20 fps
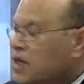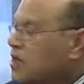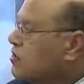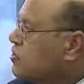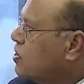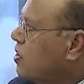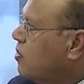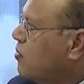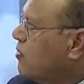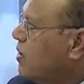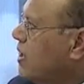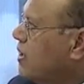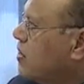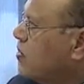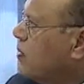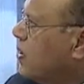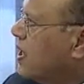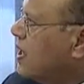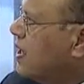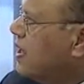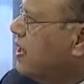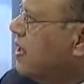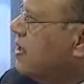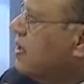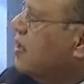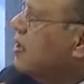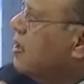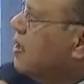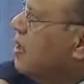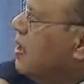So very quickly,
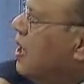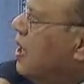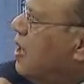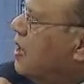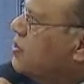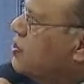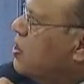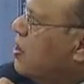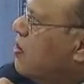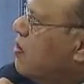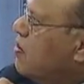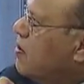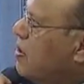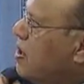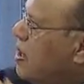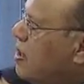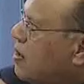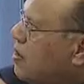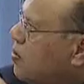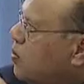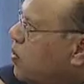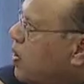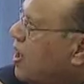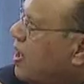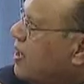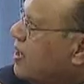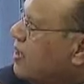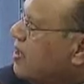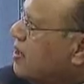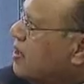
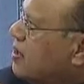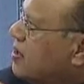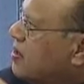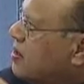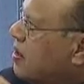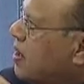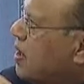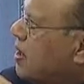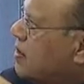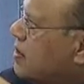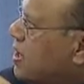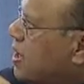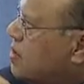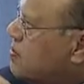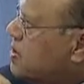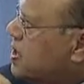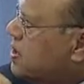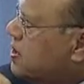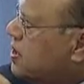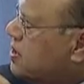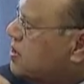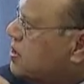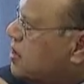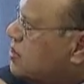why diabetes?